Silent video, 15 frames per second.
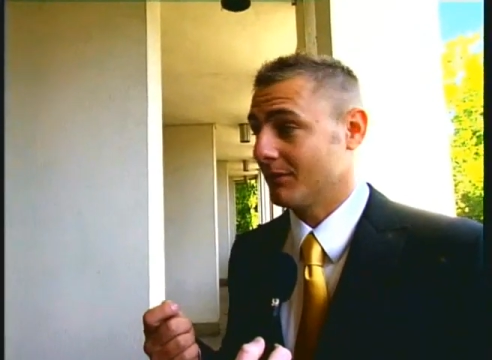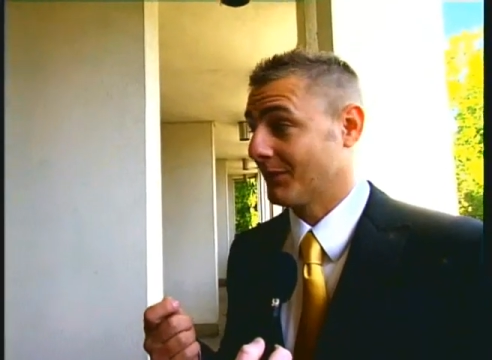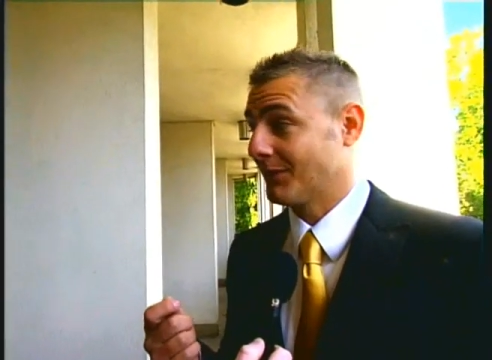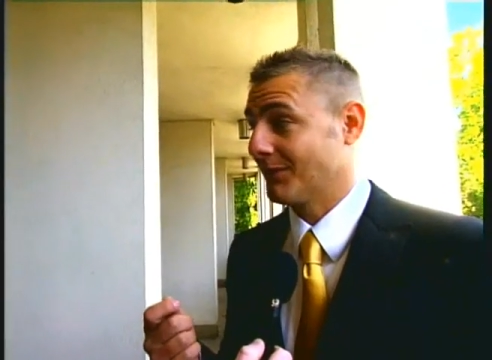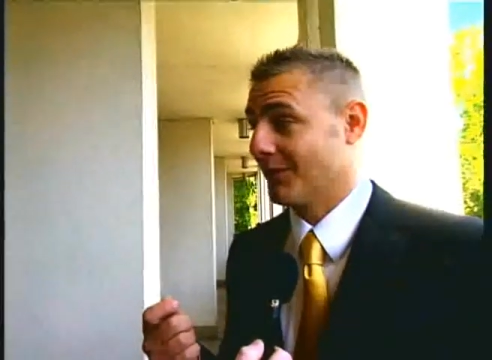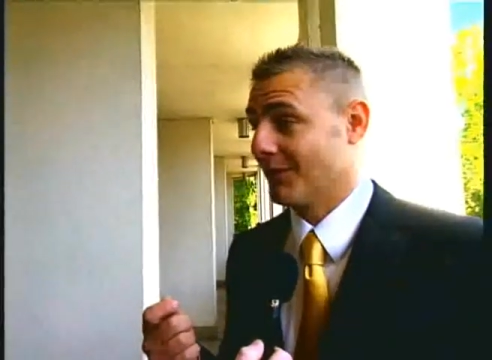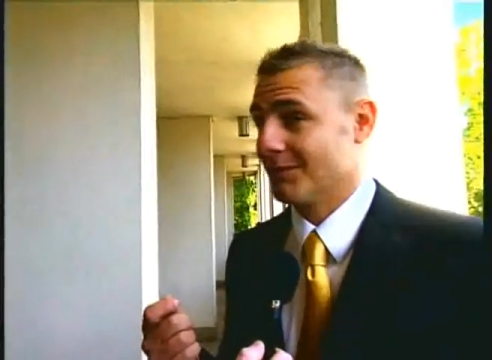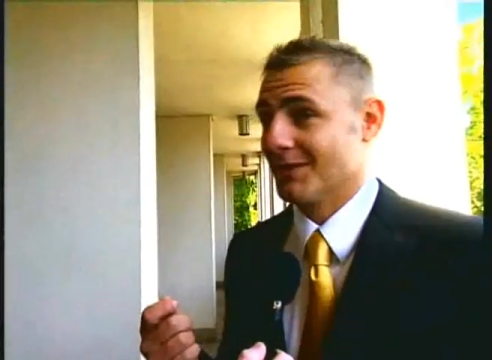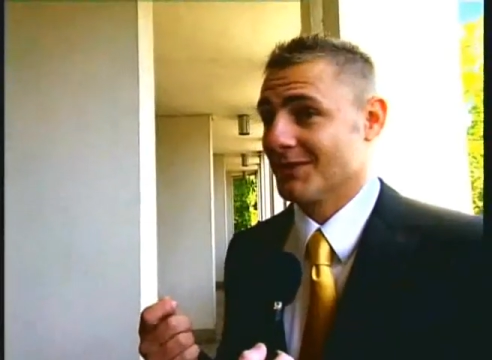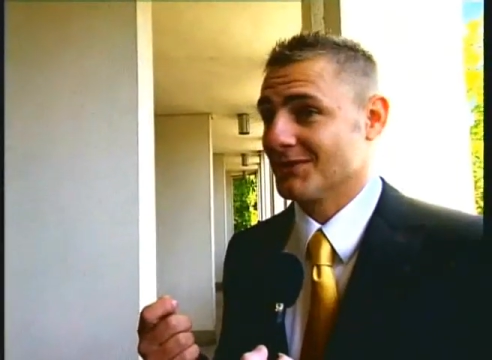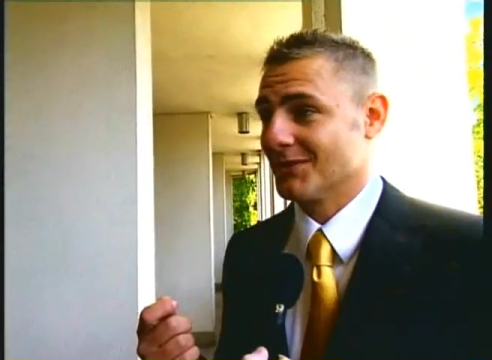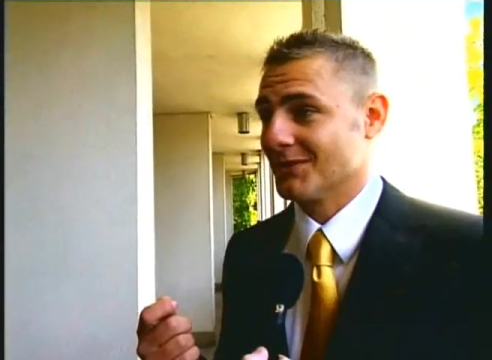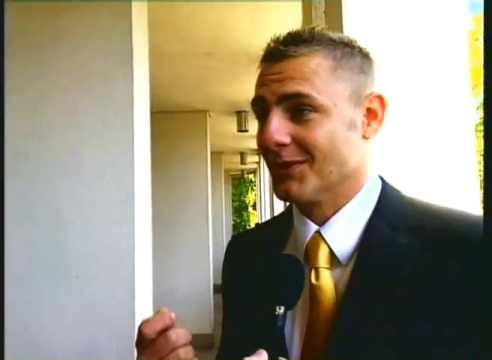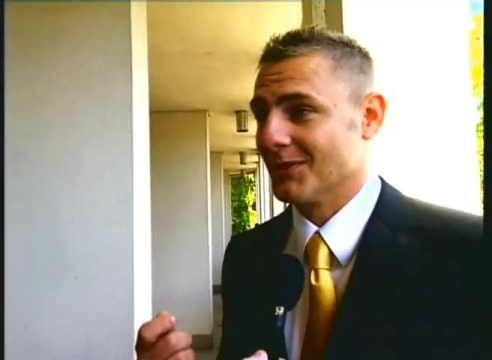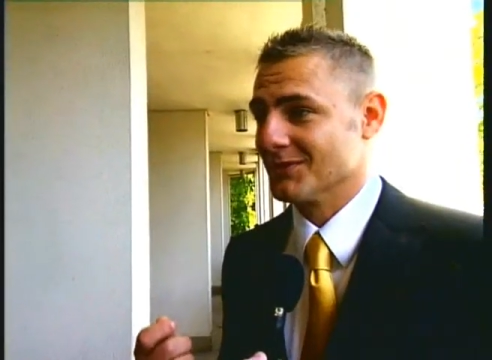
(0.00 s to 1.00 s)
looked around, made
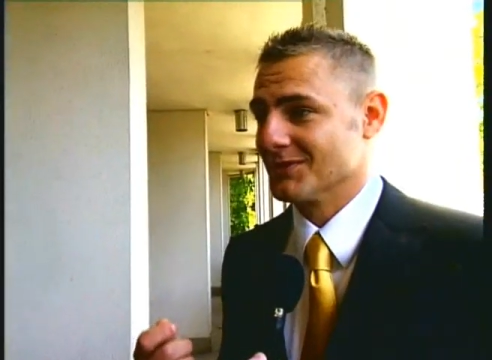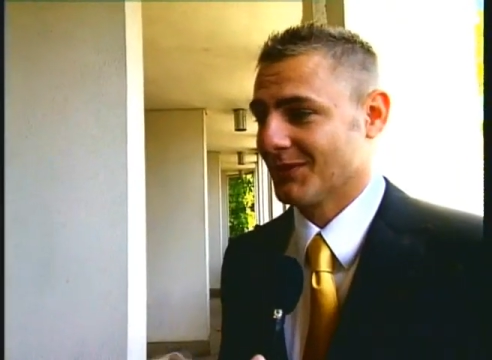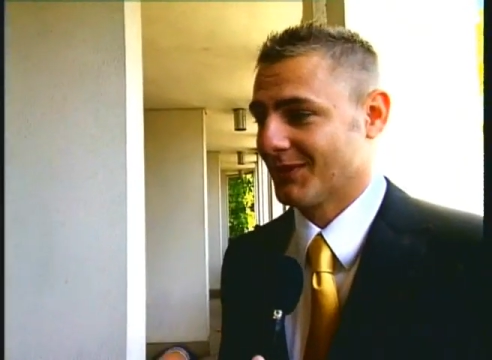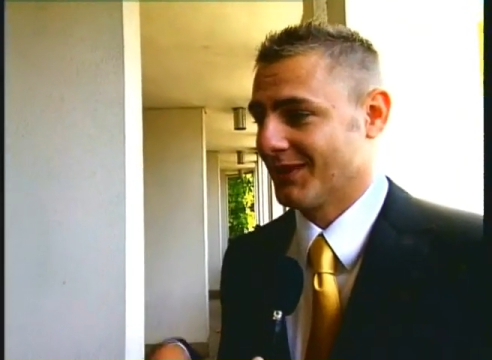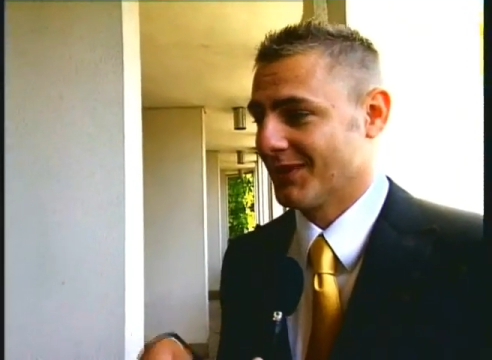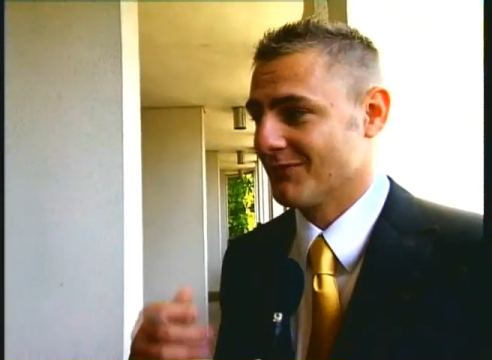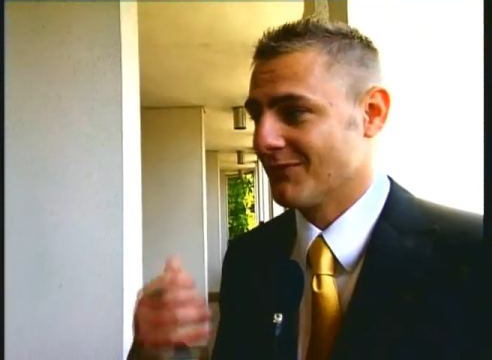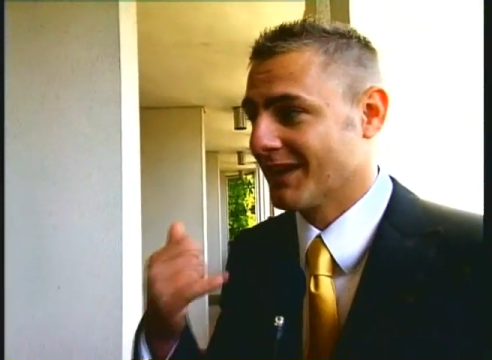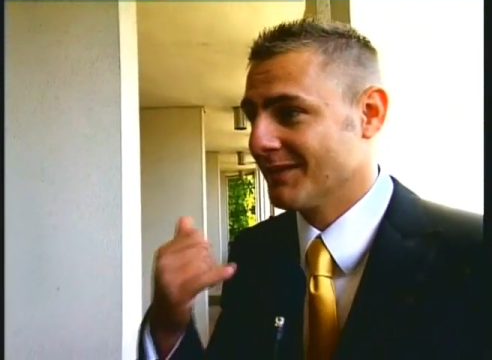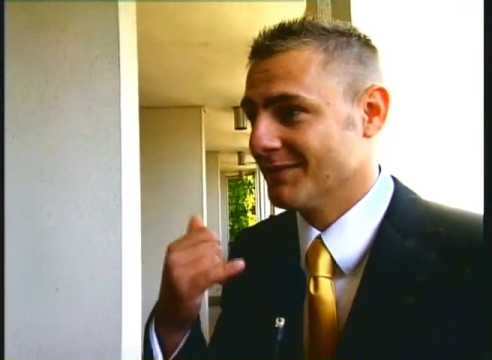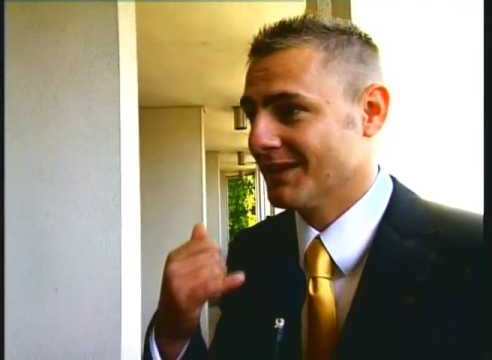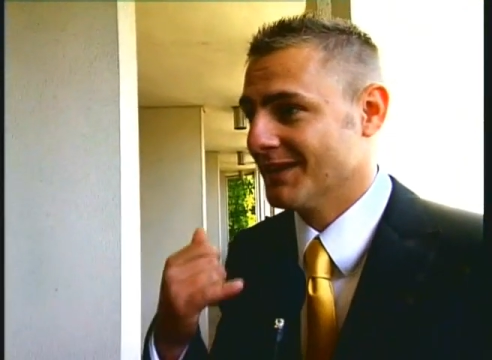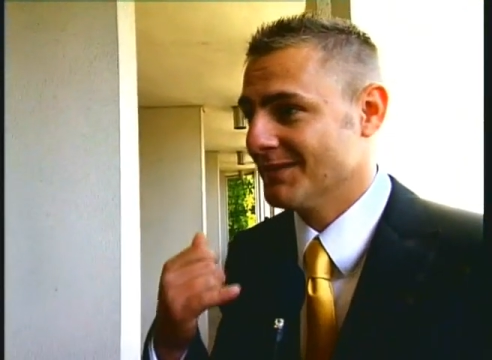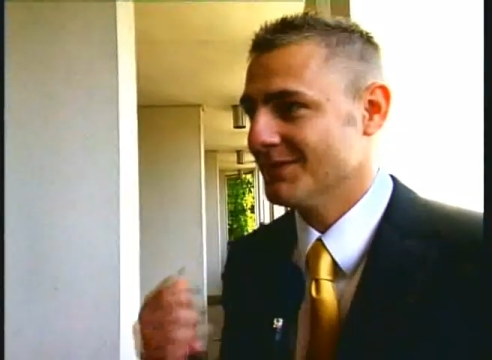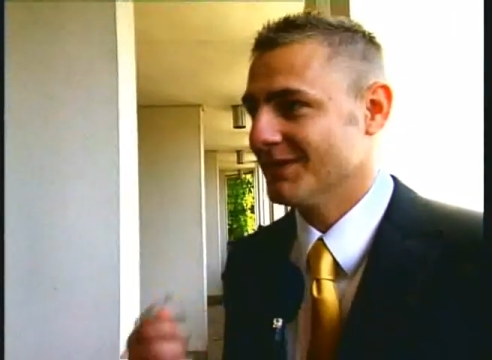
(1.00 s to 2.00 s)
sure no one was looking, and rang up
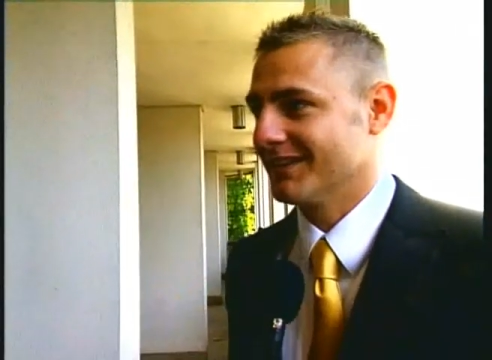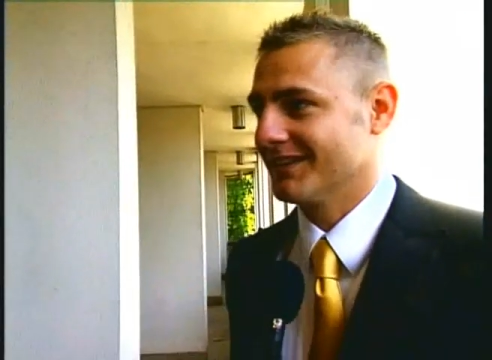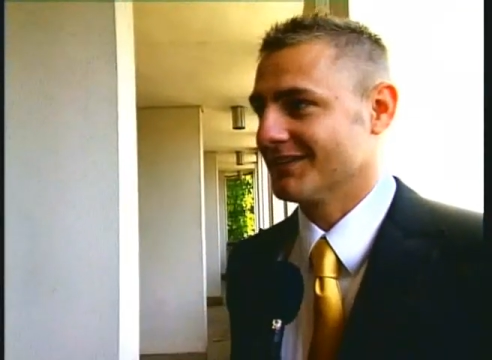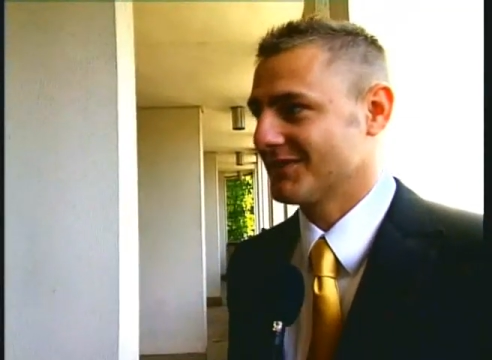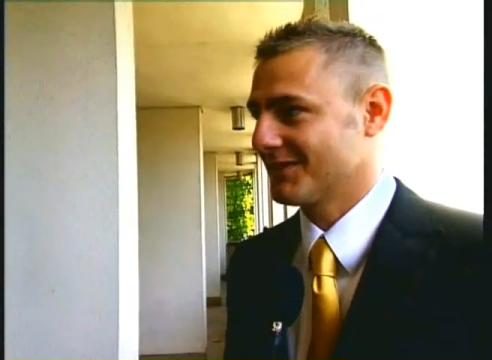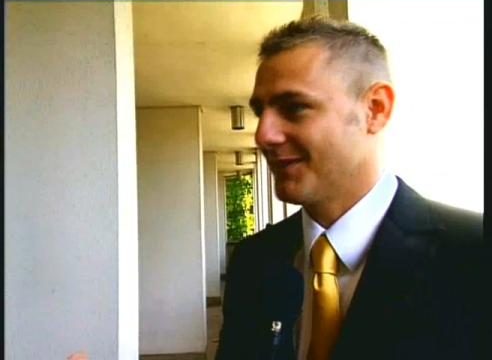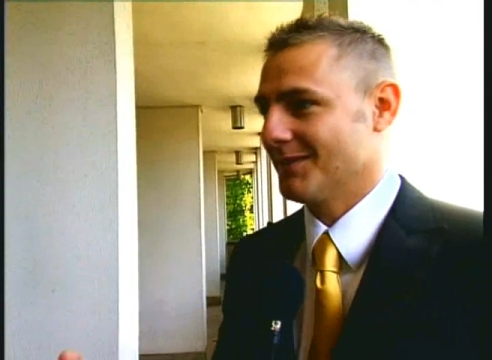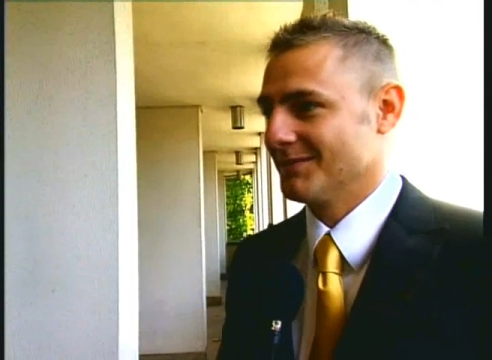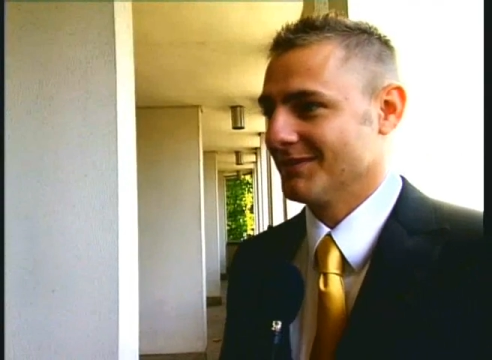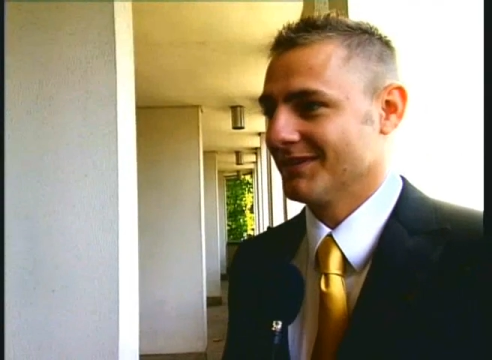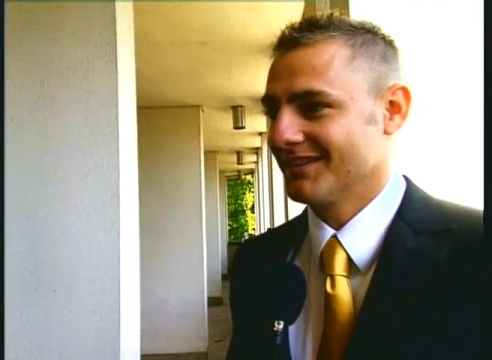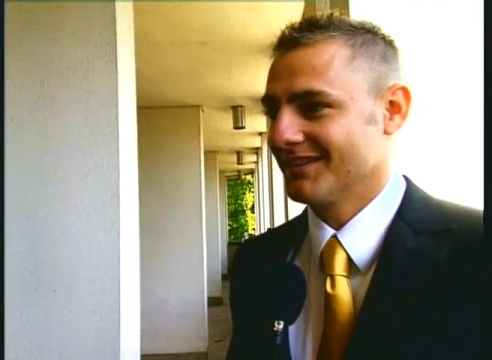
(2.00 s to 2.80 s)
the number, and so happened.